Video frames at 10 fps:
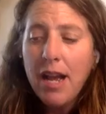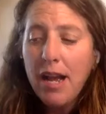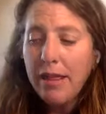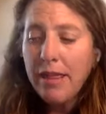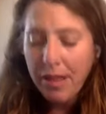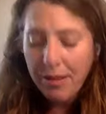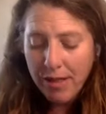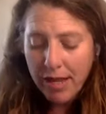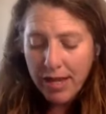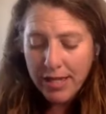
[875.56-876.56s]
The
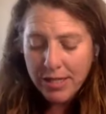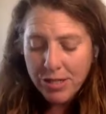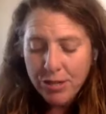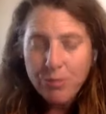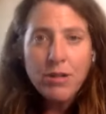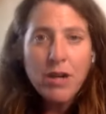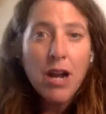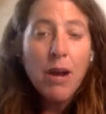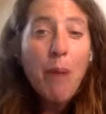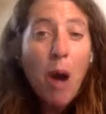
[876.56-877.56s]
other thing is to
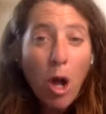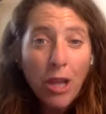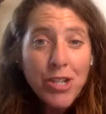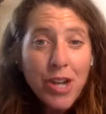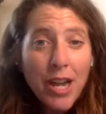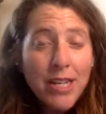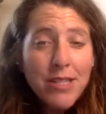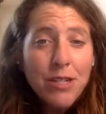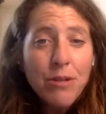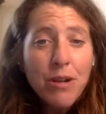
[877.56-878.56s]
not
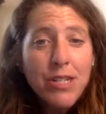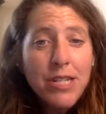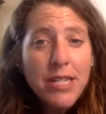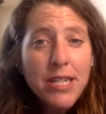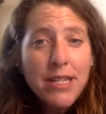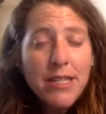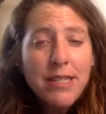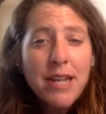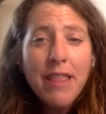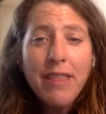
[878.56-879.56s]
apologize to a
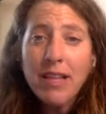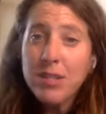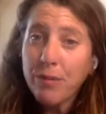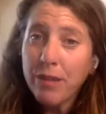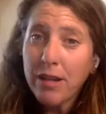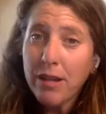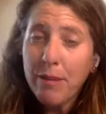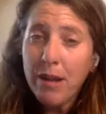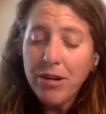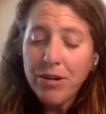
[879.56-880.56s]
narcissist. That's a really
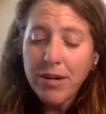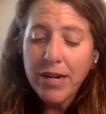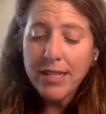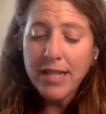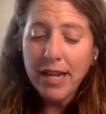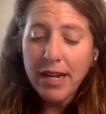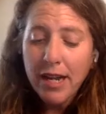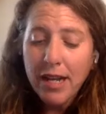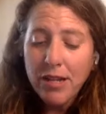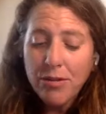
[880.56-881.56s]
good boundary, is that
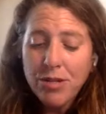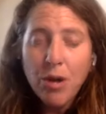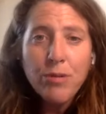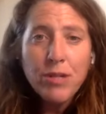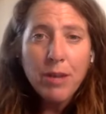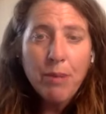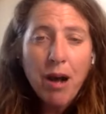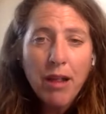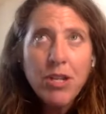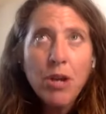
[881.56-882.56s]
you don't
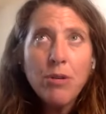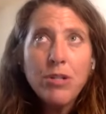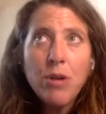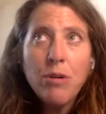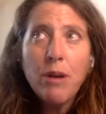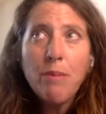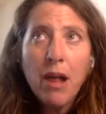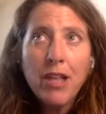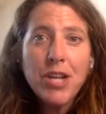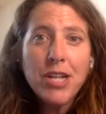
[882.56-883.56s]

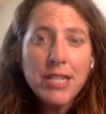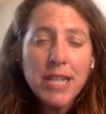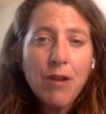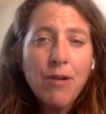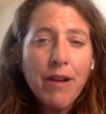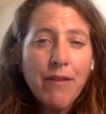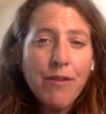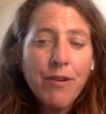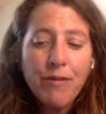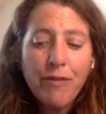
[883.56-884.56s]
apologize and take credit
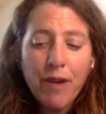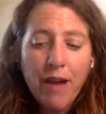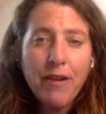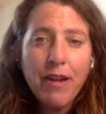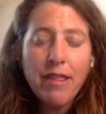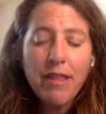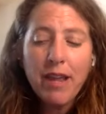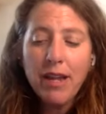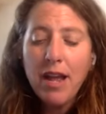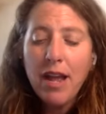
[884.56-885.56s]
for
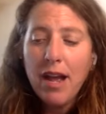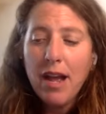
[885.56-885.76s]
everything.